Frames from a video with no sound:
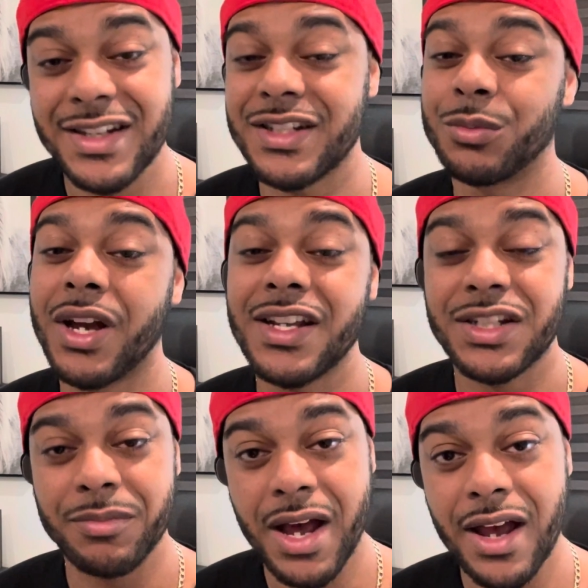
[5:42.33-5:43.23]
Handsome guy
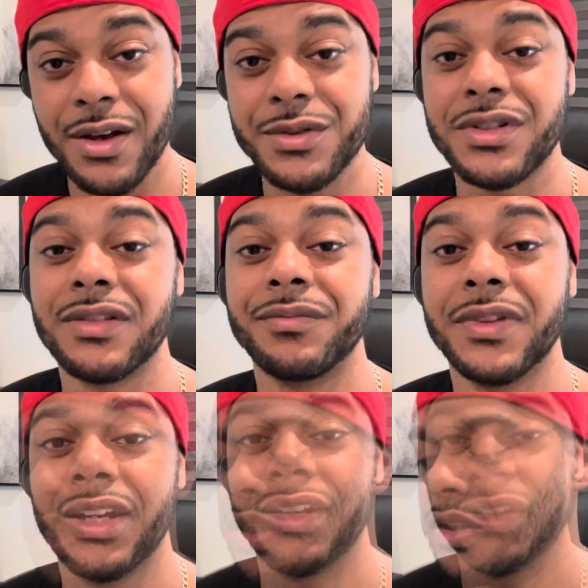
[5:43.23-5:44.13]
smiles
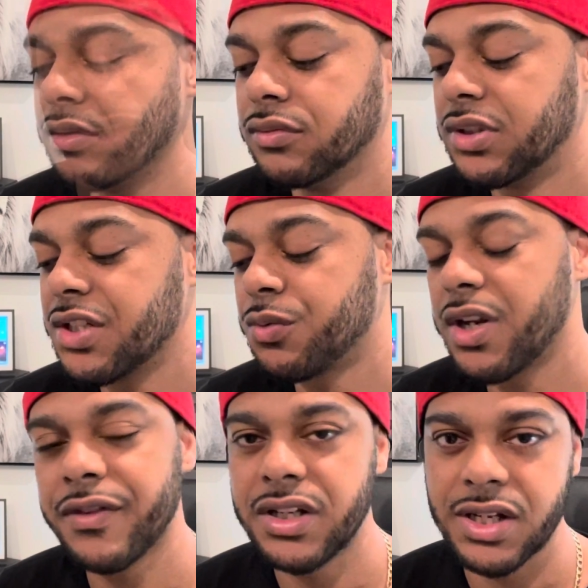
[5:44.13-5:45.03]
and does
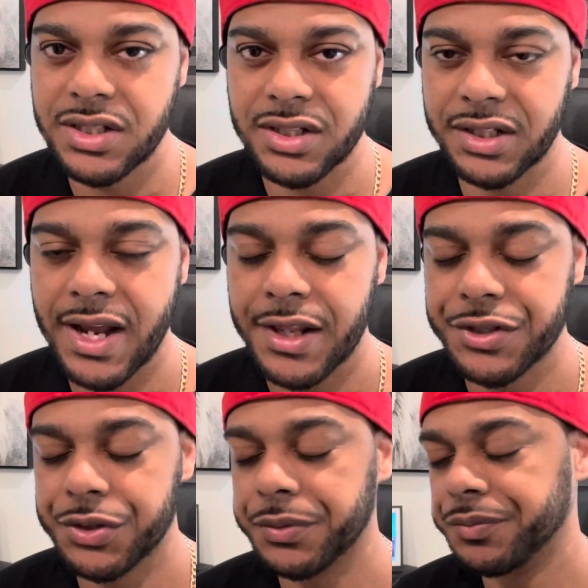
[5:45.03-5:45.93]
whatever he does to
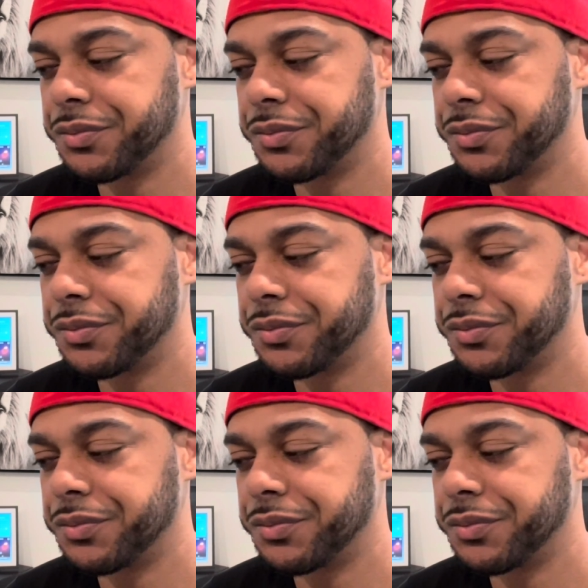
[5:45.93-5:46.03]
acknowledge you.